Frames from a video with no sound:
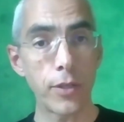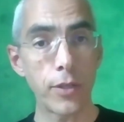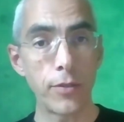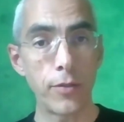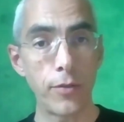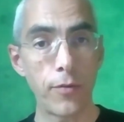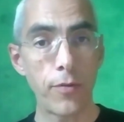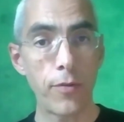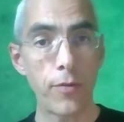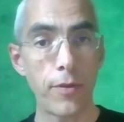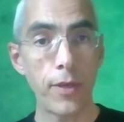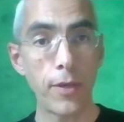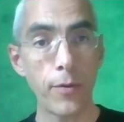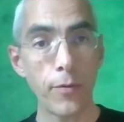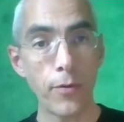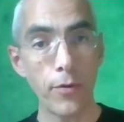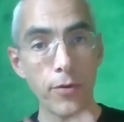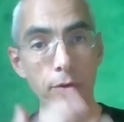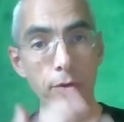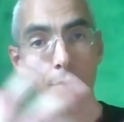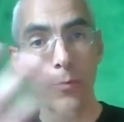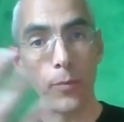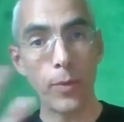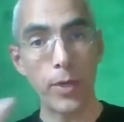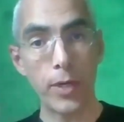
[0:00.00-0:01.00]
do you think
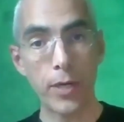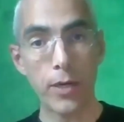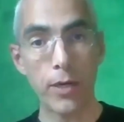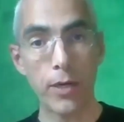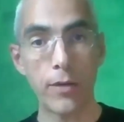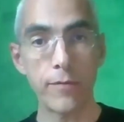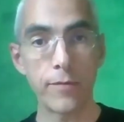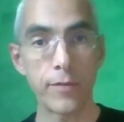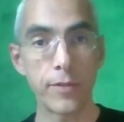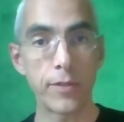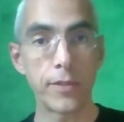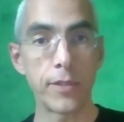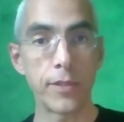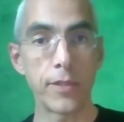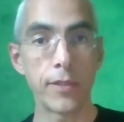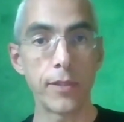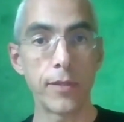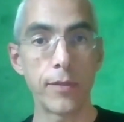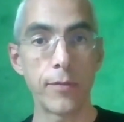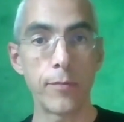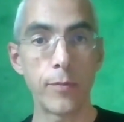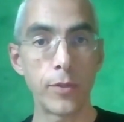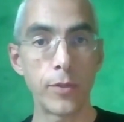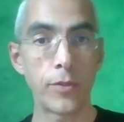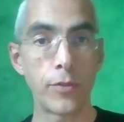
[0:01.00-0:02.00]
we covered
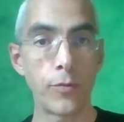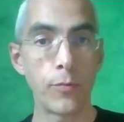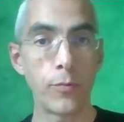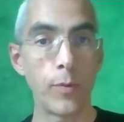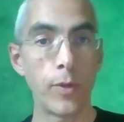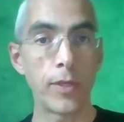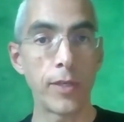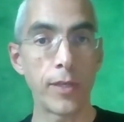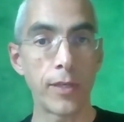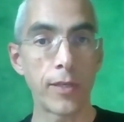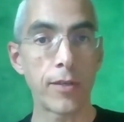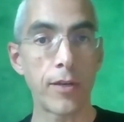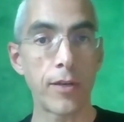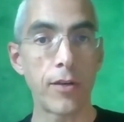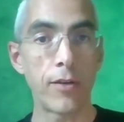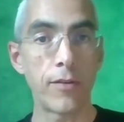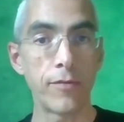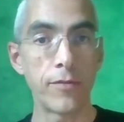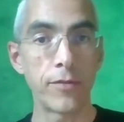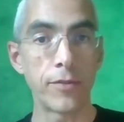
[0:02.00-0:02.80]
what you wanted to cover?